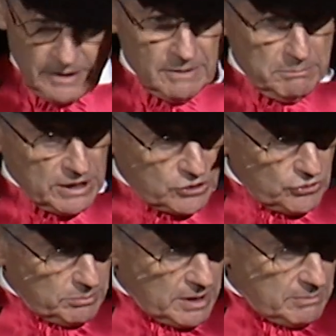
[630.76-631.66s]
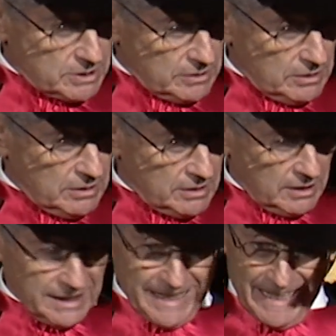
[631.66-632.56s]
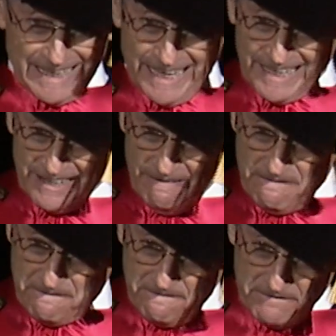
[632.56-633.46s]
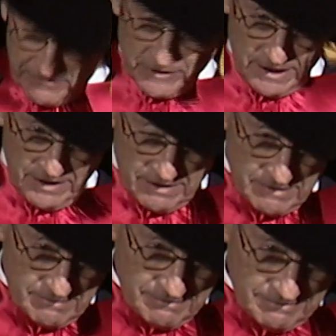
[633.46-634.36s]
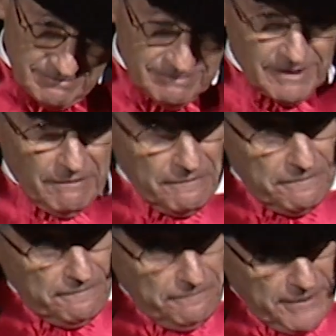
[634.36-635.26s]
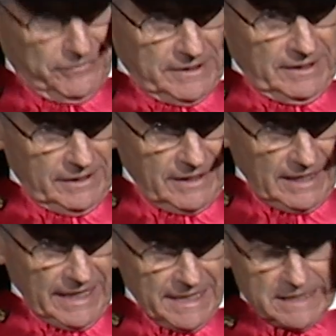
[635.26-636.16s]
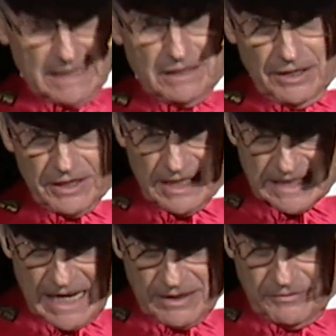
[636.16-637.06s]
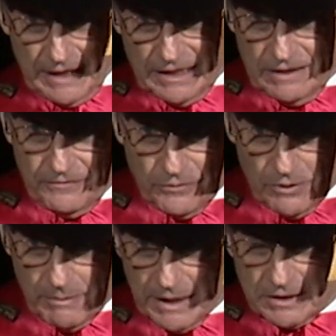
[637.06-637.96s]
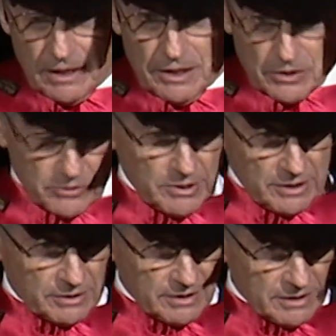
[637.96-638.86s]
Midterm comes along, and I get a 50. 50. I'd seen nothing south of 94 my entire career.